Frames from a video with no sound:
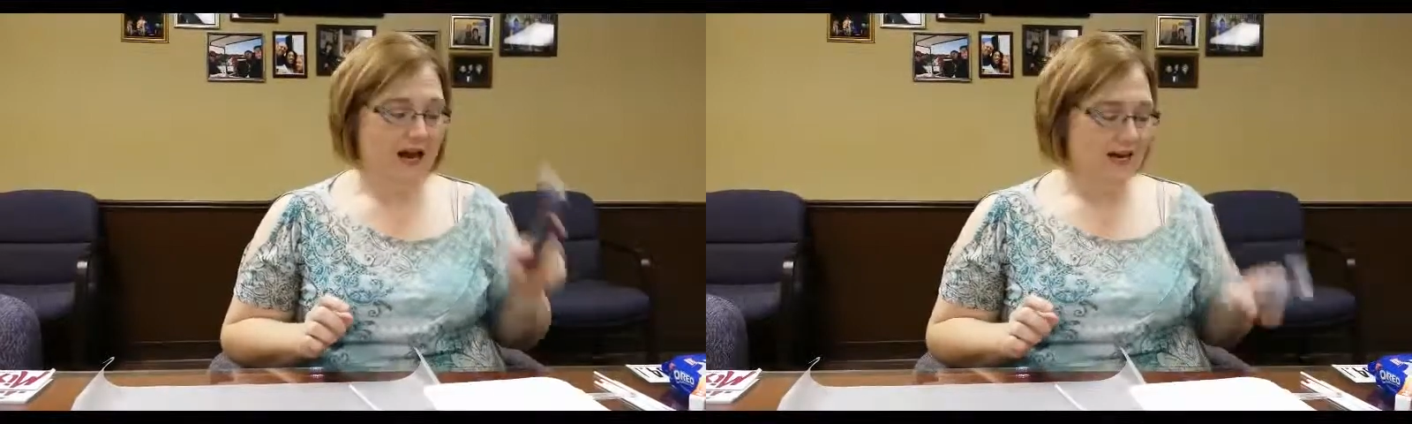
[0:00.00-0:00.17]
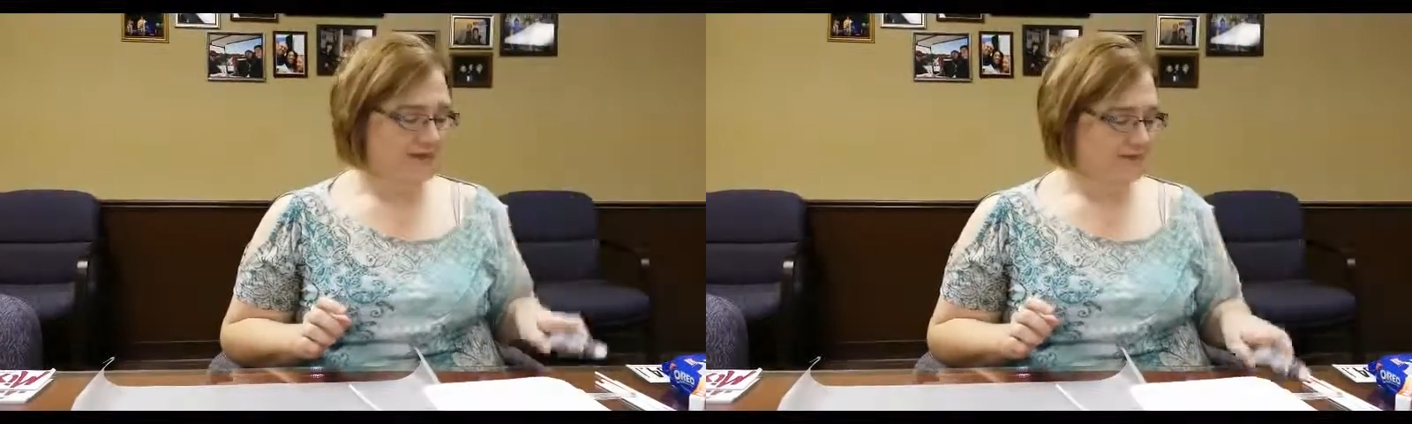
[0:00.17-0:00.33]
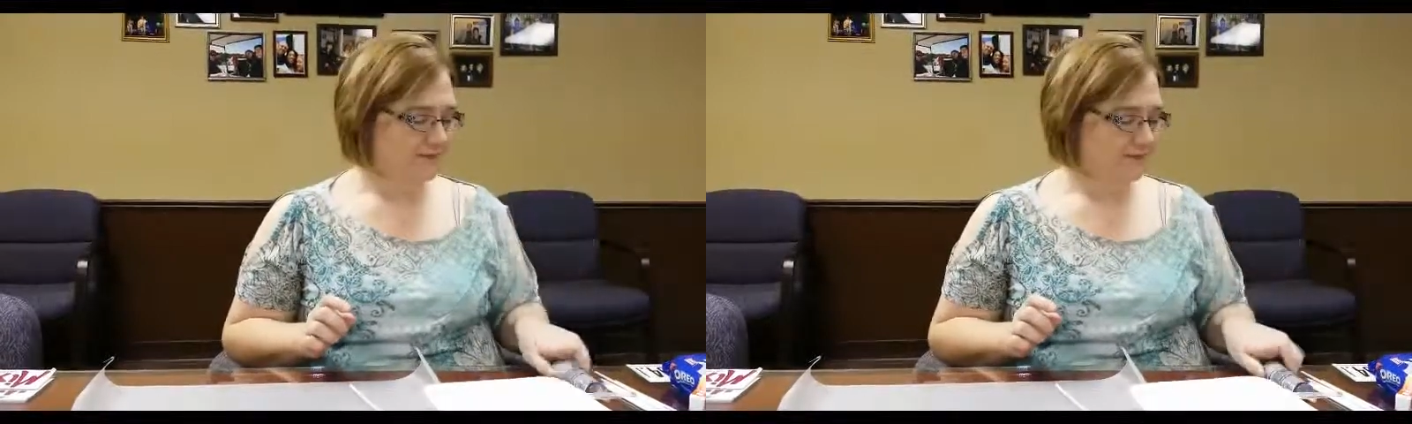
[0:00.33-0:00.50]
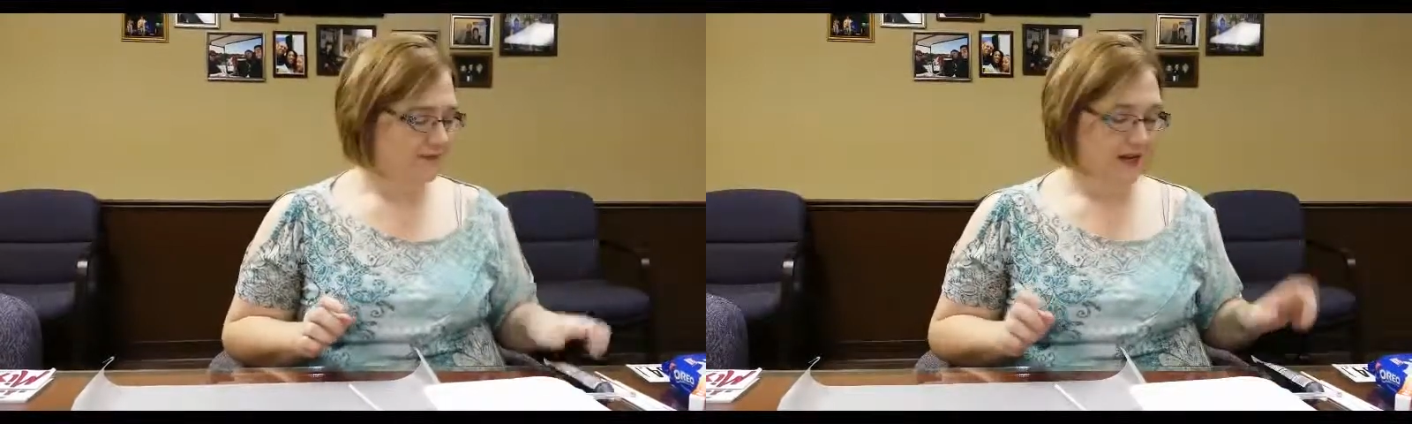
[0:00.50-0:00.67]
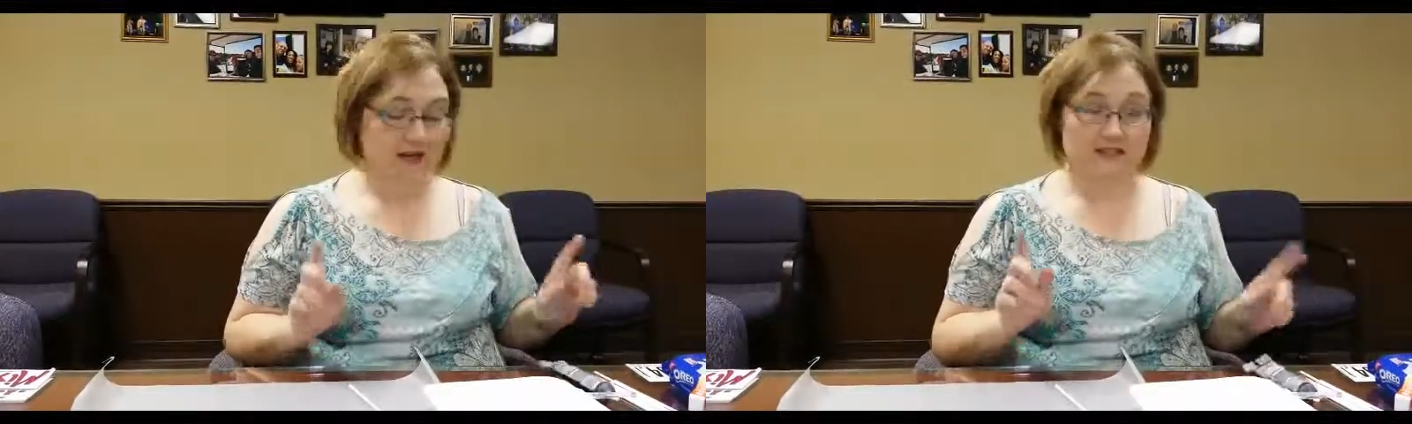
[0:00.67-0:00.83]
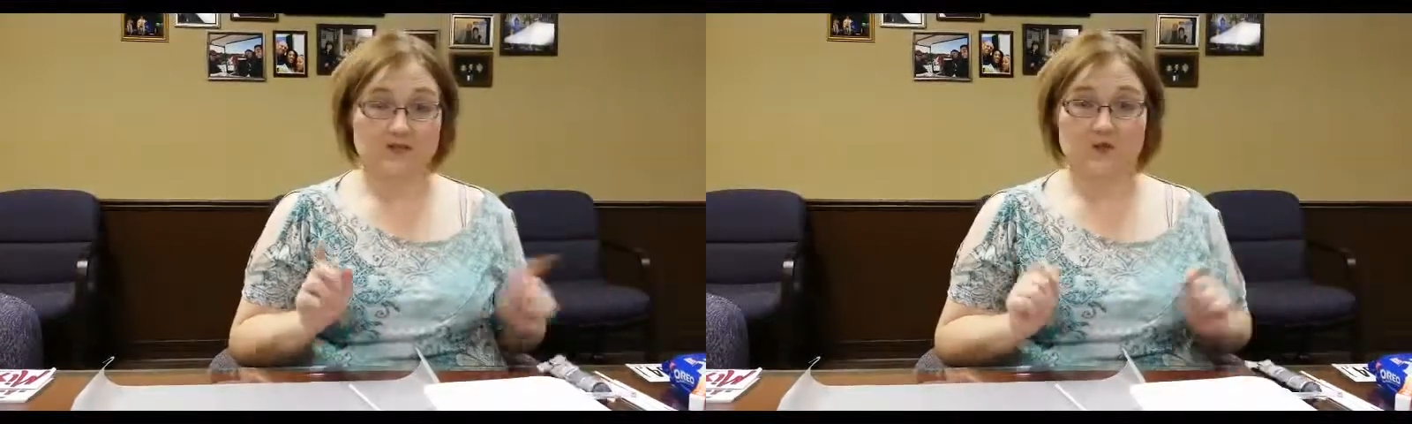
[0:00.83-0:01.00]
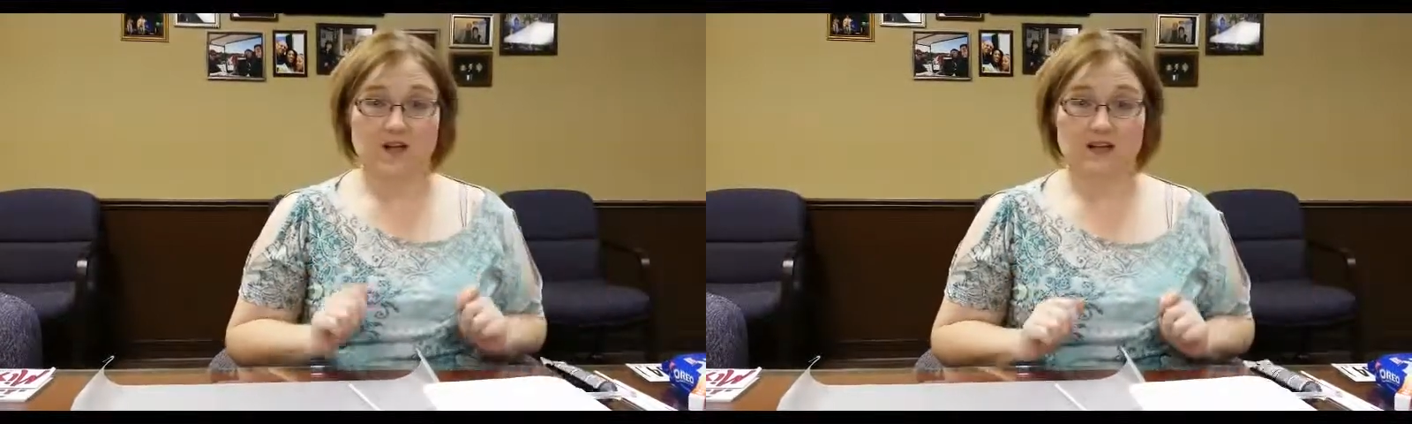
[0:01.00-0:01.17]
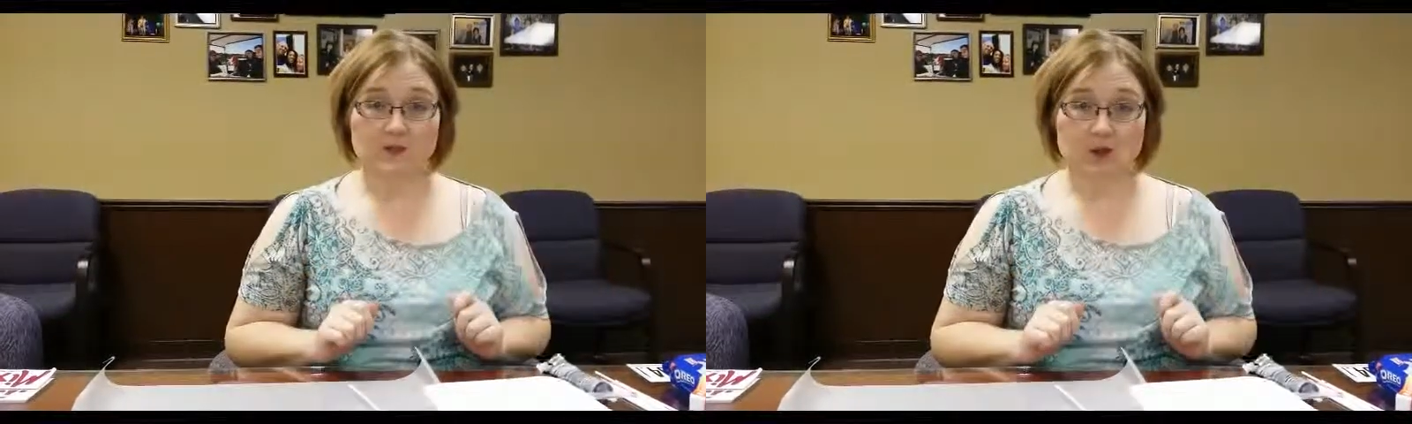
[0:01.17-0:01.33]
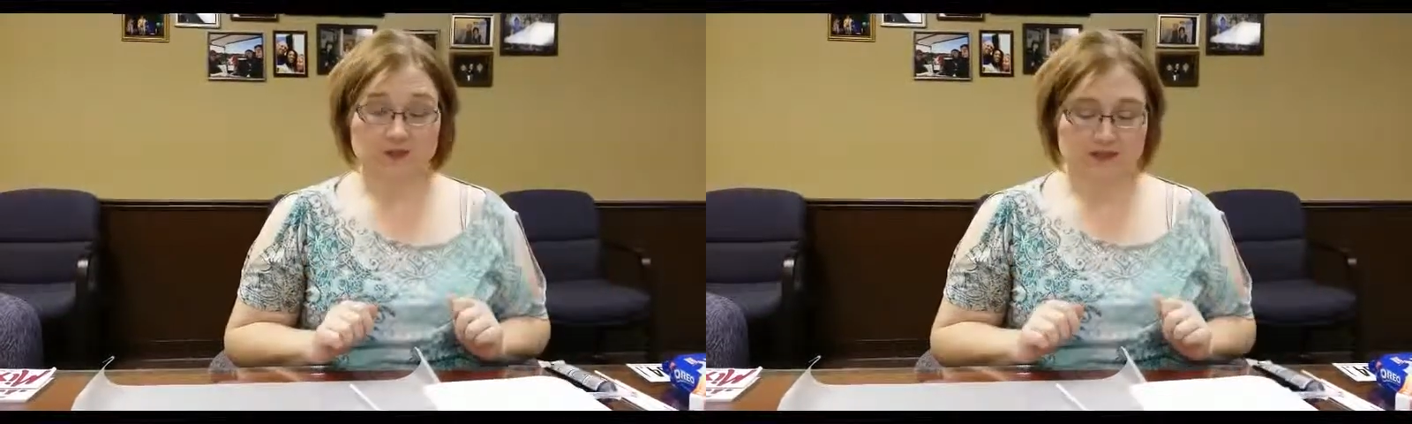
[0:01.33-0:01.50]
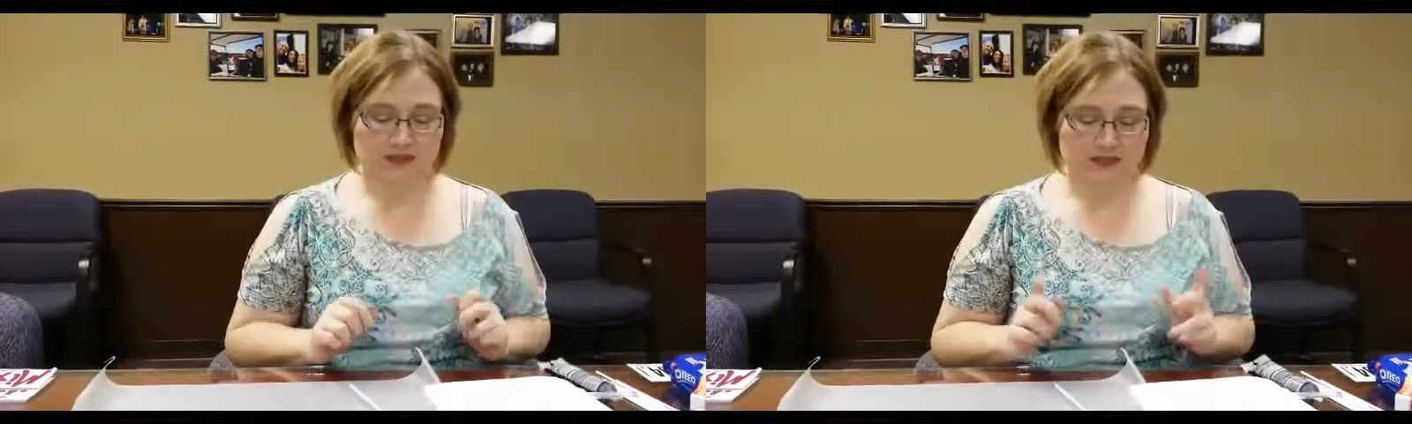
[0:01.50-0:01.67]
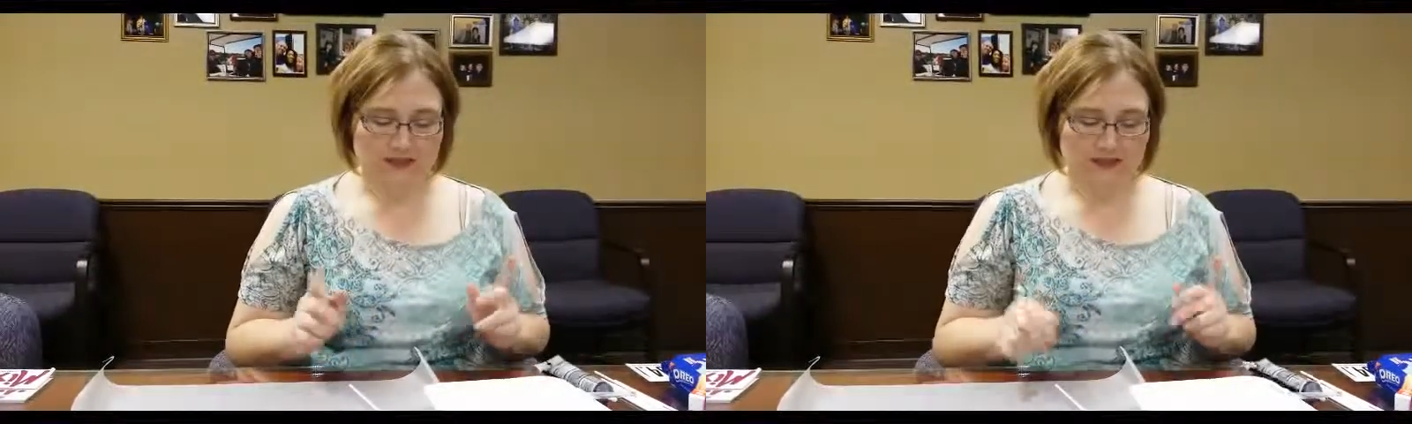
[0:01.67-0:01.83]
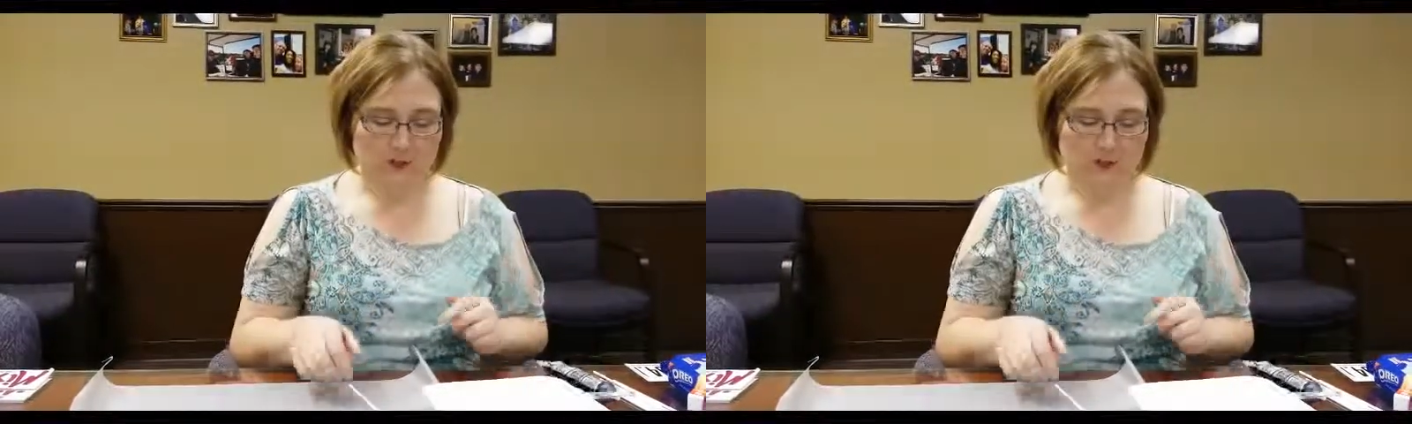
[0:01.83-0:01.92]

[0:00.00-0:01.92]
icing, and some lollipop sticks.